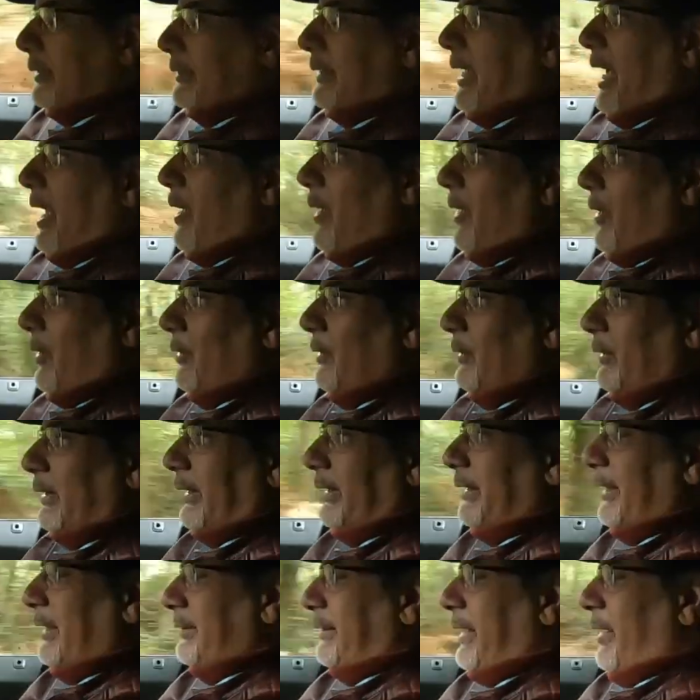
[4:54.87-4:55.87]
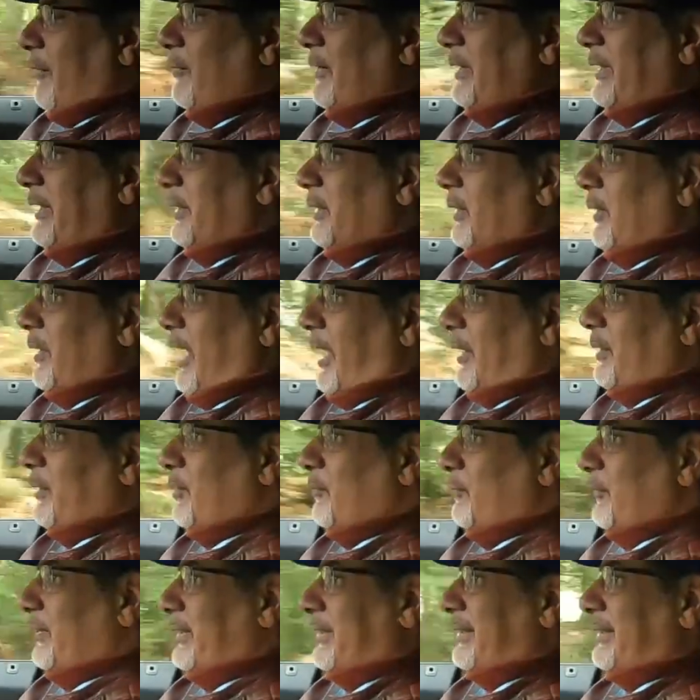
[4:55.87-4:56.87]
is there. Oh, look at this. Everything, I
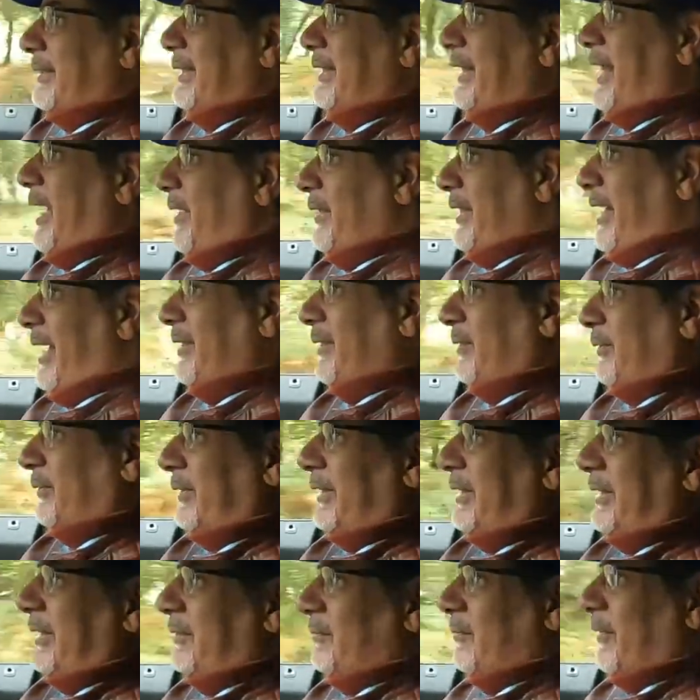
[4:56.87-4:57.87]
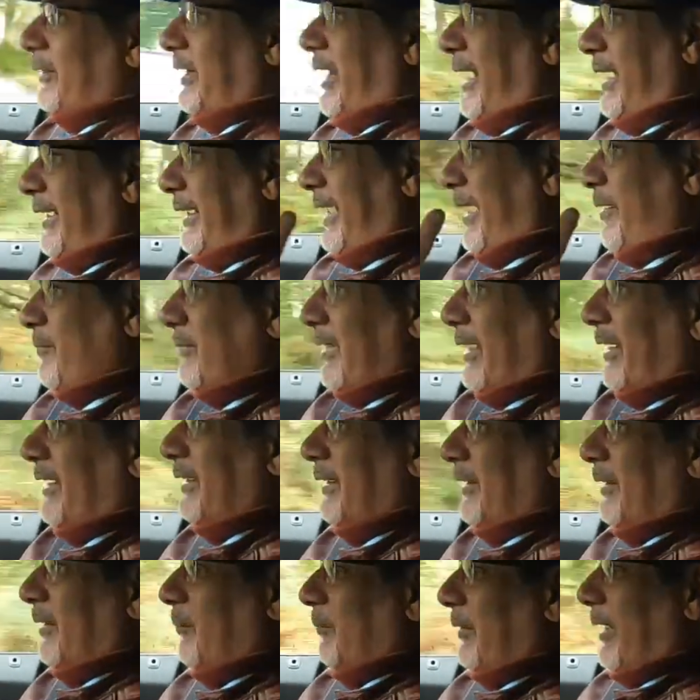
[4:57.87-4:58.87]
don't know if you can see that on that screen, on that
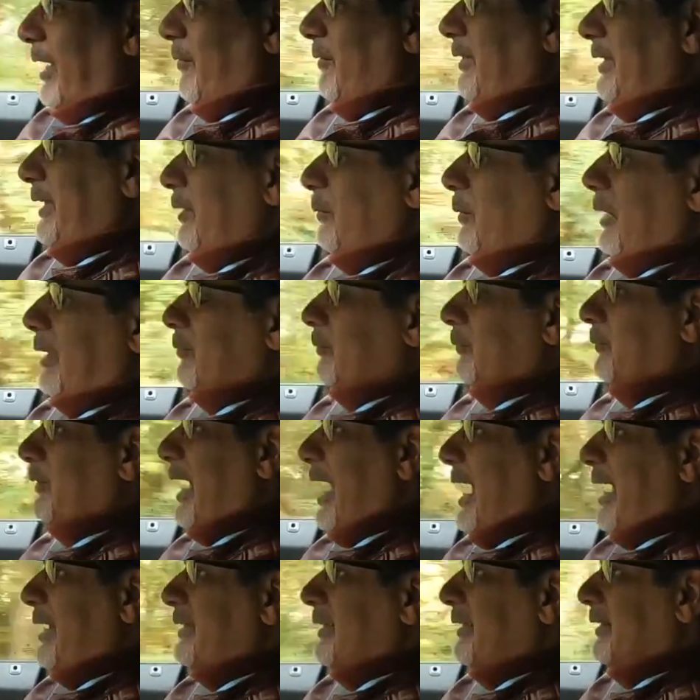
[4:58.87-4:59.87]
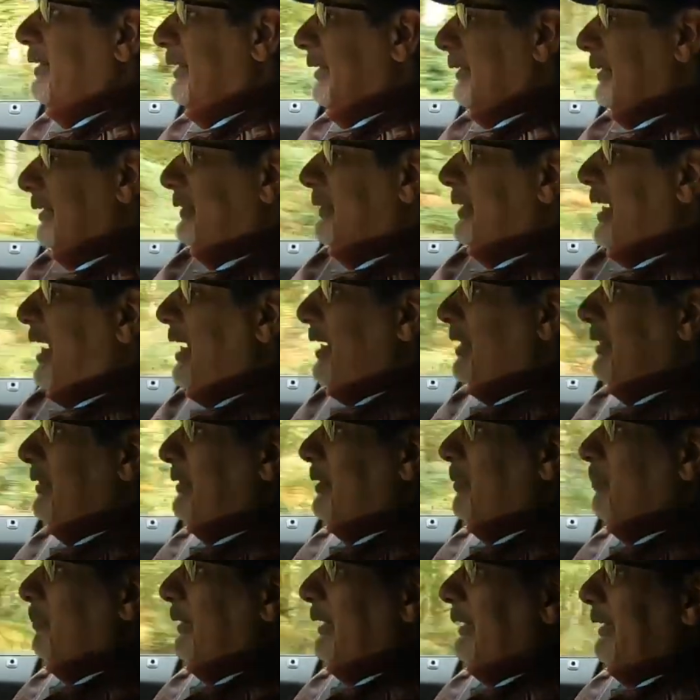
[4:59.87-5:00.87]
camera, but everything went red. the
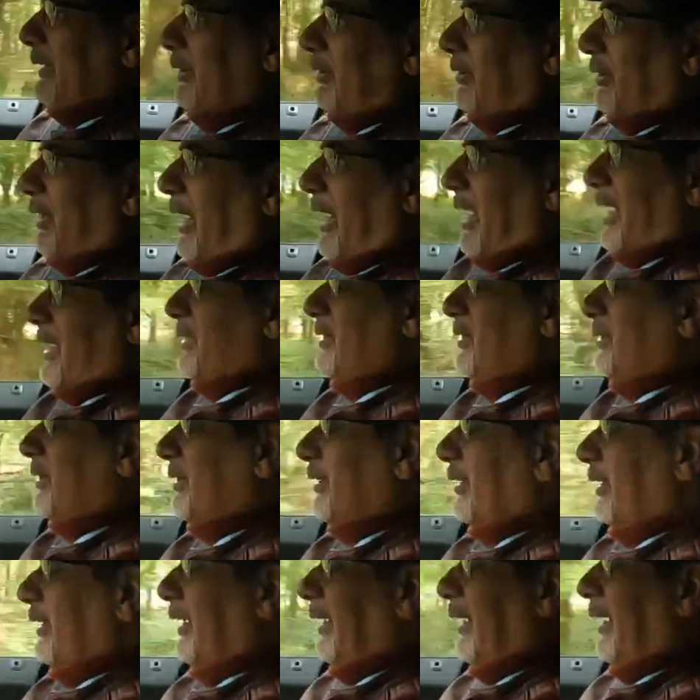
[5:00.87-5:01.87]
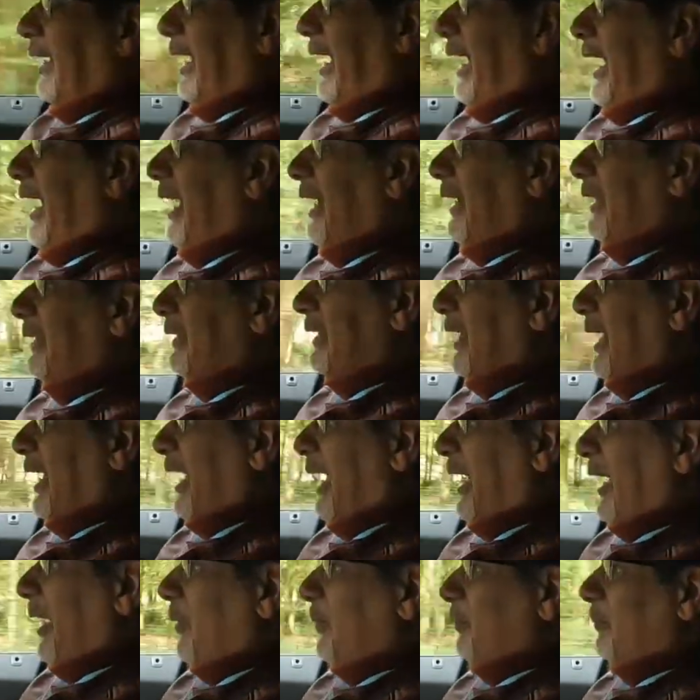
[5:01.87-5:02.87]
dial's completely changed, and
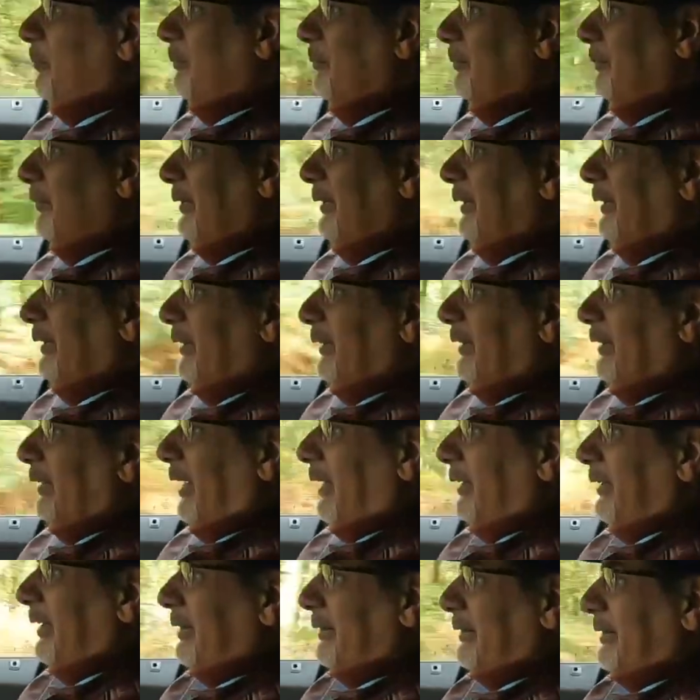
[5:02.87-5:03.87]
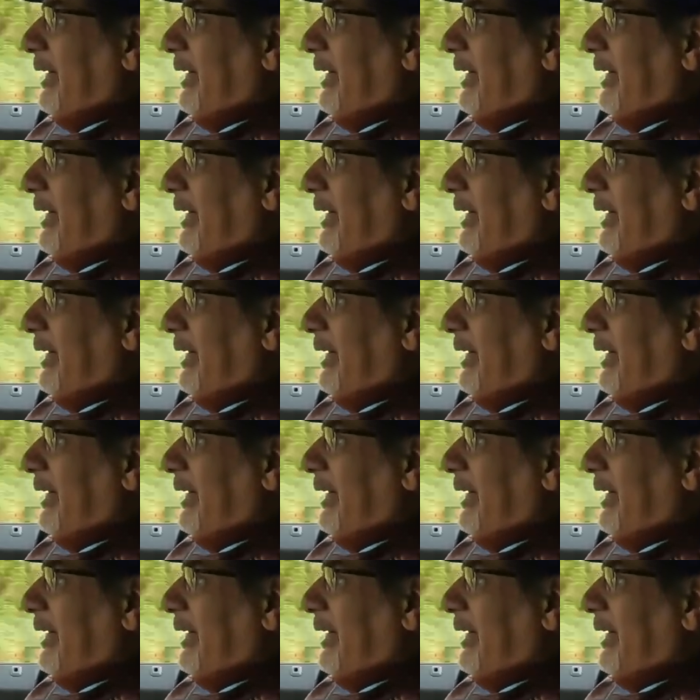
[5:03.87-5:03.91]
the